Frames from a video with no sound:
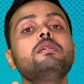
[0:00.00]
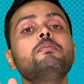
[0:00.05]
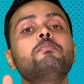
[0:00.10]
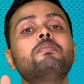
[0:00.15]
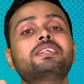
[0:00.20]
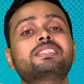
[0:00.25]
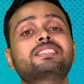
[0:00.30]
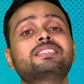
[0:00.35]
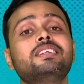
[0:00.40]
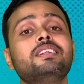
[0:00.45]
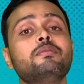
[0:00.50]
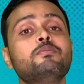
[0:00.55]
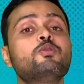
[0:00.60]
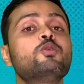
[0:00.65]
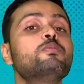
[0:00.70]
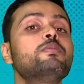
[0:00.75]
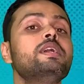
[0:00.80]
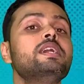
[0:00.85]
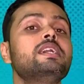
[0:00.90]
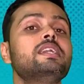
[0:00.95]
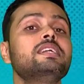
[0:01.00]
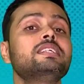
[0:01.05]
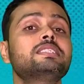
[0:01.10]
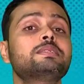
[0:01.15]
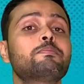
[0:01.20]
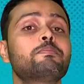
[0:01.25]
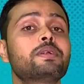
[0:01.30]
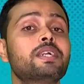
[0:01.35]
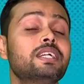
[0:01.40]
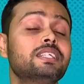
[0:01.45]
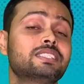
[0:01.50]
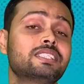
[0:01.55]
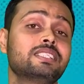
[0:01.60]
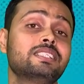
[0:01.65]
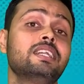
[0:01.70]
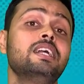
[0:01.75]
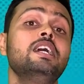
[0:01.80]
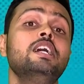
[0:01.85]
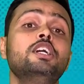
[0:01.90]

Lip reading: muscle movement is present.